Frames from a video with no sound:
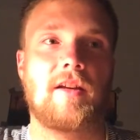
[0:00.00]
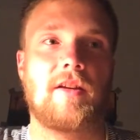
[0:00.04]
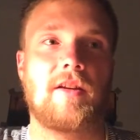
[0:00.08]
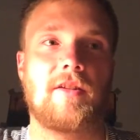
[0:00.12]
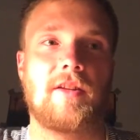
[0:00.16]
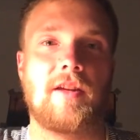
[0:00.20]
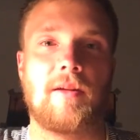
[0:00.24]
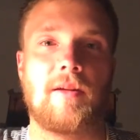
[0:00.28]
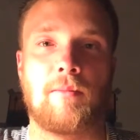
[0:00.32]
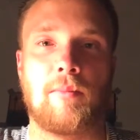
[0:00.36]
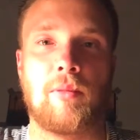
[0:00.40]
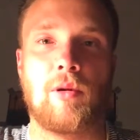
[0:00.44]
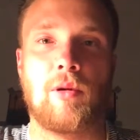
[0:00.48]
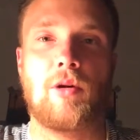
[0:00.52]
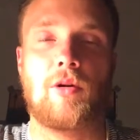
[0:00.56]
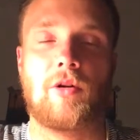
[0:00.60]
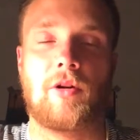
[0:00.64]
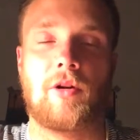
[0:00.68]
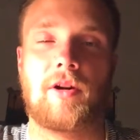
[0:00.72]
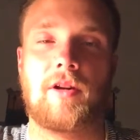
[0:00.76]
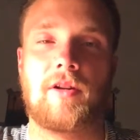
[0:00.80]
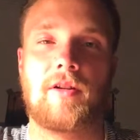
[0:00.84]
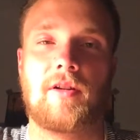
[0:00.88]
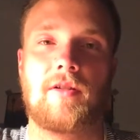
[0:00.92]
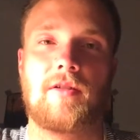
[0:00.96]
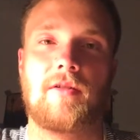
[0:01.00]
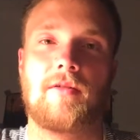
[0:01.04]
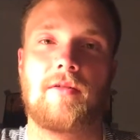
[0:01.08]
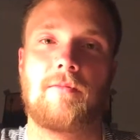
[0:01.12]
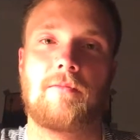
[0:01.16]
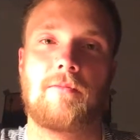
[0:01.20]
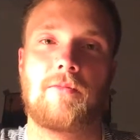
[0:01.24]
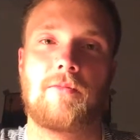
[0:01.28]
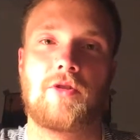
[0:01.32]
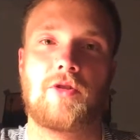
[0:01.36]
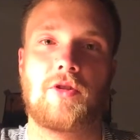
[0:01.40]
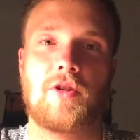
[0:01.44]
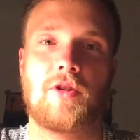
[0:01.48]
they block
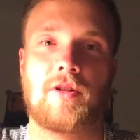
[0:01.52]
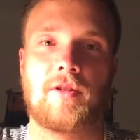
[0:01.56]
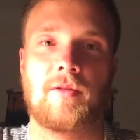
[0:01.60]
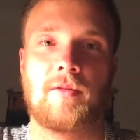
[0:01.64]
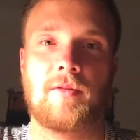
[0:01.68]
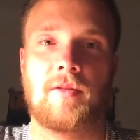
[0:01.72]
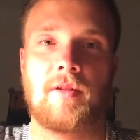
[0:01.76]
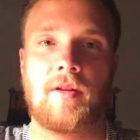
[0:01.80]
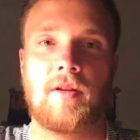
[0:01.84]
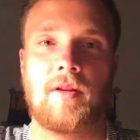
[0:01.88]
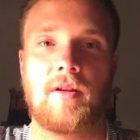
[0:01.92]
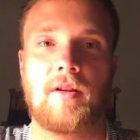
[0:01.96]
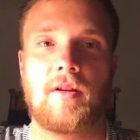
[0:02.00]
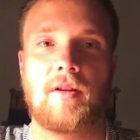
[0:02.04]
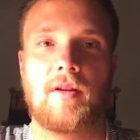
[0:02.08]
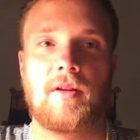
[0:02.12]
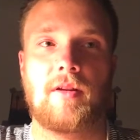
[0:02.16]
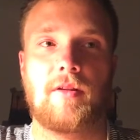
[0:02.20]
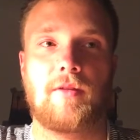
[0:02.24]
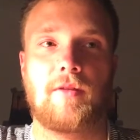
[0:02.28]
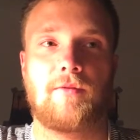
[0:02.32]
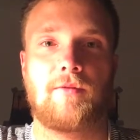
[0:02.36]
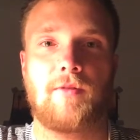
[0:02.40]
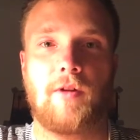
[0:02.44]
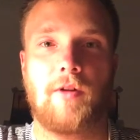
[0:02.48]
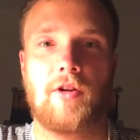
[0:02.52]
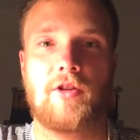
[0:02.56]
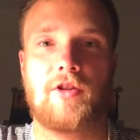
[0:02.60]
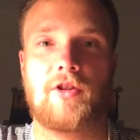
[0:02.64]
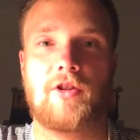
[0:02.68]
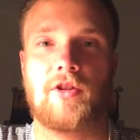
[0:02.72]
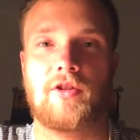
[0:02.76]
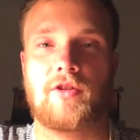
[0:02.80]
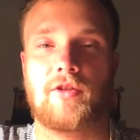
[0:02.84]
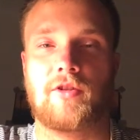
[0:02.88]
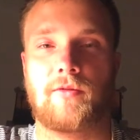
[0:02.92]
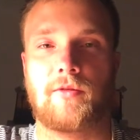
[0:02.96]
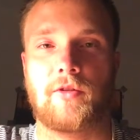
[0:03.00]
certain
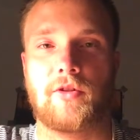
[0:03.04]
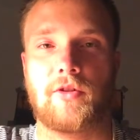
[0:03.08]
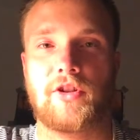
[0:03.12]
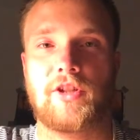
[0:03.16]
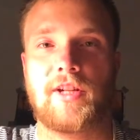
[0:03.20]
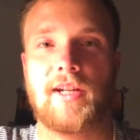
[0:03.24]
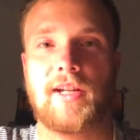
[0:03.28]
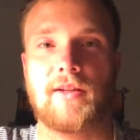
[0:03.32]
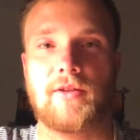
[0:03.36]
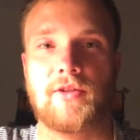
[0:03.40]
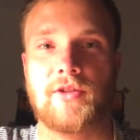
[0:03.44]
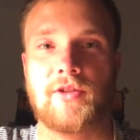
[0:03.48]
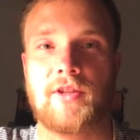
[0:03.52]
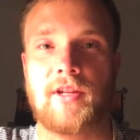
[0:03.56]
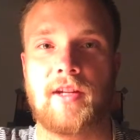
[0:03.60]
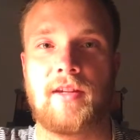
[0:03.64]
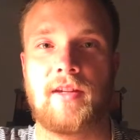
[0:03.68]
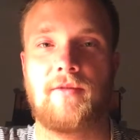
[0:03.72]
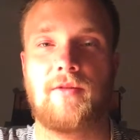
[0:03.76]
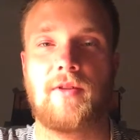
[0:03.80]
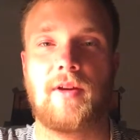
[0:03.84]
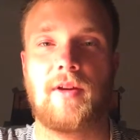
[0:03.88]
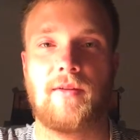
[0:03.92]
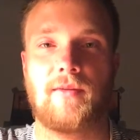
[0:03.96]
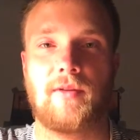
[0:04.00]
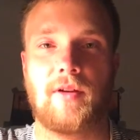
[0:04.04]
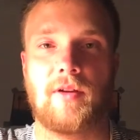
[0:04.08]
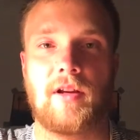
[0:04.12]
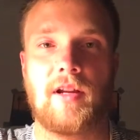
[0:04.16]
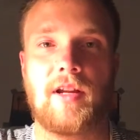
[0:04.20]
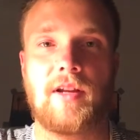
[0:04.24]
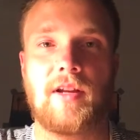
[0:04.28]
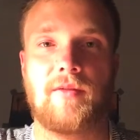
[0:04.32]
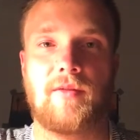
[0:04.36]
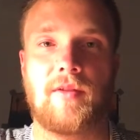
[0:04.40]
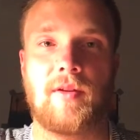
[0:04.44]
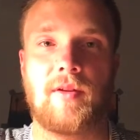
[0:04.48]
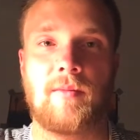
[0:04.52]
functions of your cells, and if you have a
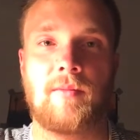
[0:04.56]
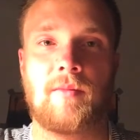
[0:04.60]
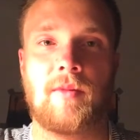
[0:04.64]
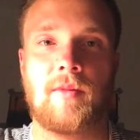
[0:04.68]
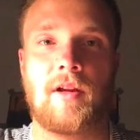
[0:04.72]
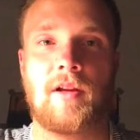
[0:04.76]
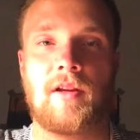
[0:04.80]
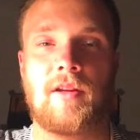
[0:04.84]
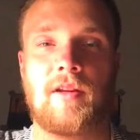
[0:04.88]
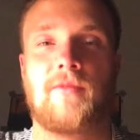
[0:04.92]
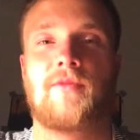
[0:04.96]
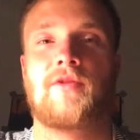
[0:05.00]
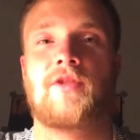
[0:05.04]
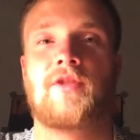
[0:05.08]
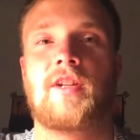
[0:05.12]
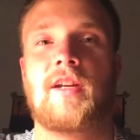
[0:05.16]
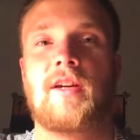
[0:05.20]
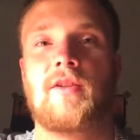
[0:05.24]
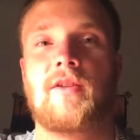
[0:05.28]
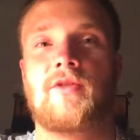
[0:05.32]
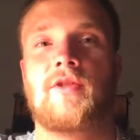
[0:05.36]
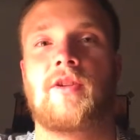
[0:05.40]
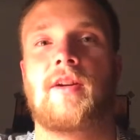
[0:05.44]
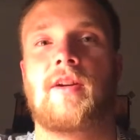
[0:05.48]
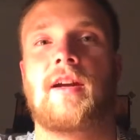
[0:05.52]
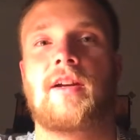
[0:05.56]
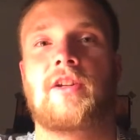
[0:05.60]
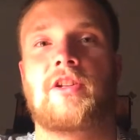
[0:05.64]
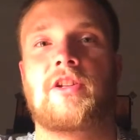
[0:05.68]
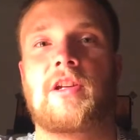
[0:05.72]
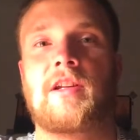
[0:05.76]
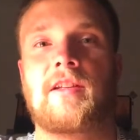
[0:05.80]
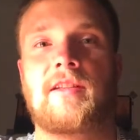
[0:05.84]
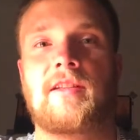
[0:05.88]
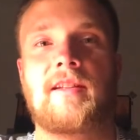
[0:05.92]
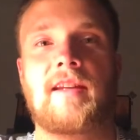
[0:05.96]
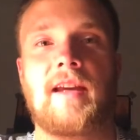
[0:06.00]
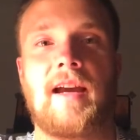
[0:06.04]
lot of them, a lot of cells are
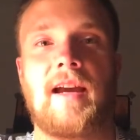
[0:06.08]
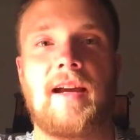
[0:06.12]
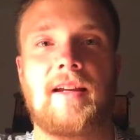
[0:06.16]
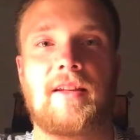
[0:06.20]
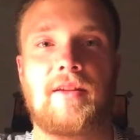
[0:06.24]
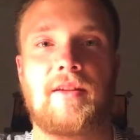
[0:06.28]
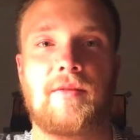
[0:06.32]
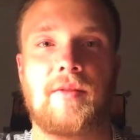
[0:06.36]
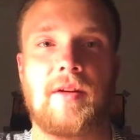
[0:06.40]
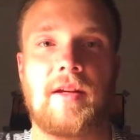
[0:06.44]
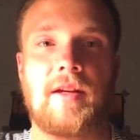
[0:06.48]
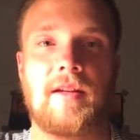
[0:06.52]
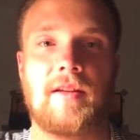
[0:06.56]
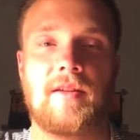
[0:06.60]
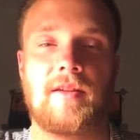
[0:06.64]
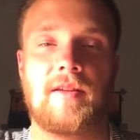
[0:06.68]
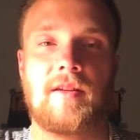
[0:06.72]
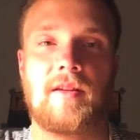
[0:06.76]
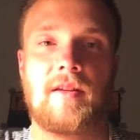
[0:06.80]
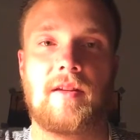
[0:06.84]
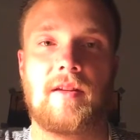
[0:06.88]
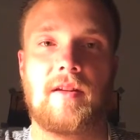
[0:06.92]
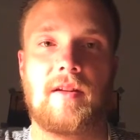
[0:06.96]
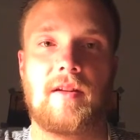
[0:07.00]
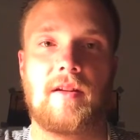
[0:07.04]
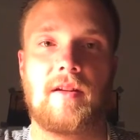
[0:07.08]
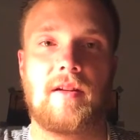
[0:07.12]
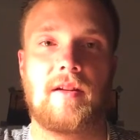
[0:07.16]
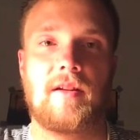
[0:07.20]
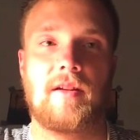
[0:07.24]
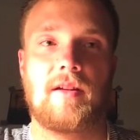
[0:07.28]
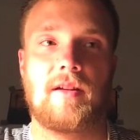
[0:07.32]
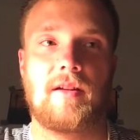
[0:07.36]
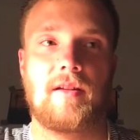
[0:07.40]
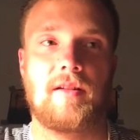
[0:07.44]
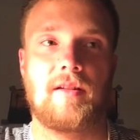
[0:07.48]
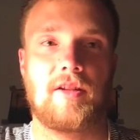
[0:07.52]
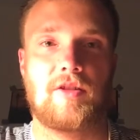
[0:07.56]
actually deactivated,
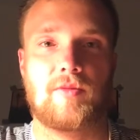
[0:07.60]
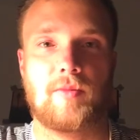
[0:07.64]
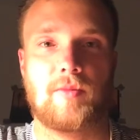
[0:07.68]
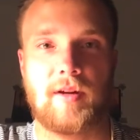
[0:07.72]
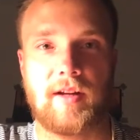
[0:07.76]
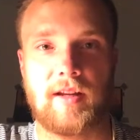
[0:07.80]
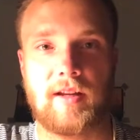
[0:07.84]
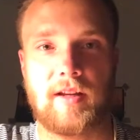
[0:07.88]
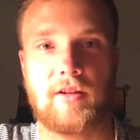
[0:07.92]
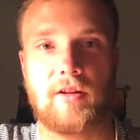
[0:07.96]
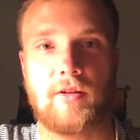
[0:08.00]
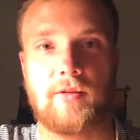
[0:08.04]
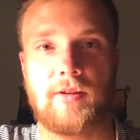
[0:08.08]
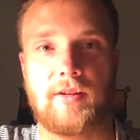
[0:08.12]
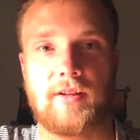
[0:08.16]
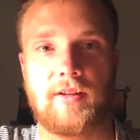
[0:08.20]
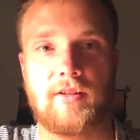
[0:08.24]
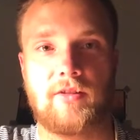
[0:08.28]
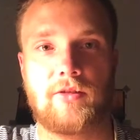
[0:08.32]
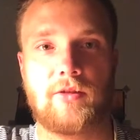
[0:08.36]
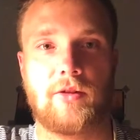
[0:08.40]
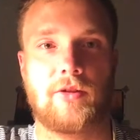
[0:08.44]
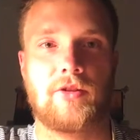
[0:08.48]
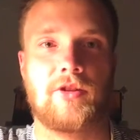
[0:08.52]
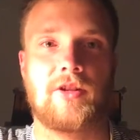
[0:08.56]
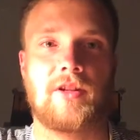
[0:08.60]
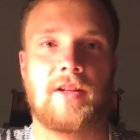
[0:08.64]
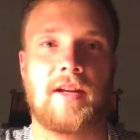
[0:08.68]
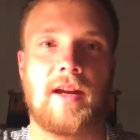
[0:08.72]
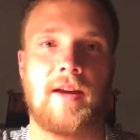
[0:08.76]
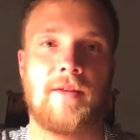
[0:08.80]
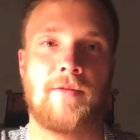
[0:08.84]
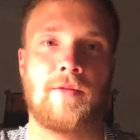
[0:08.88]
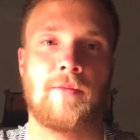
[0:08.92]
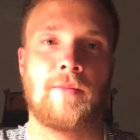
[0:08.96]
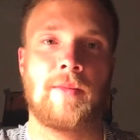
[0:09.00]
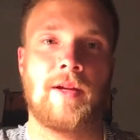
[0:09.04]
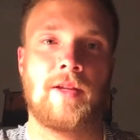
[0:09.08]
and that's why they call it a toxic
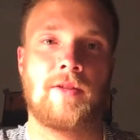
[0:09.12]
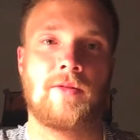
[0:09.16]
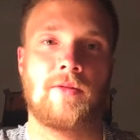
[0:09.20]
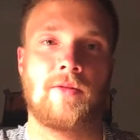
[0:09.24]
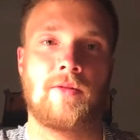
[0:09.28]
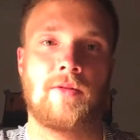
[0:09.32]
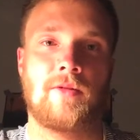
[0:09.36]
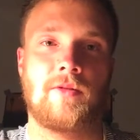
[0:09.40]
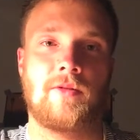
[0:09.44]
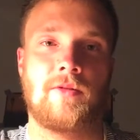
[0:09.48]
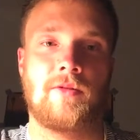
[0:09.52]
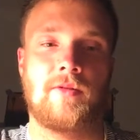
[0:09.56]
heavy metal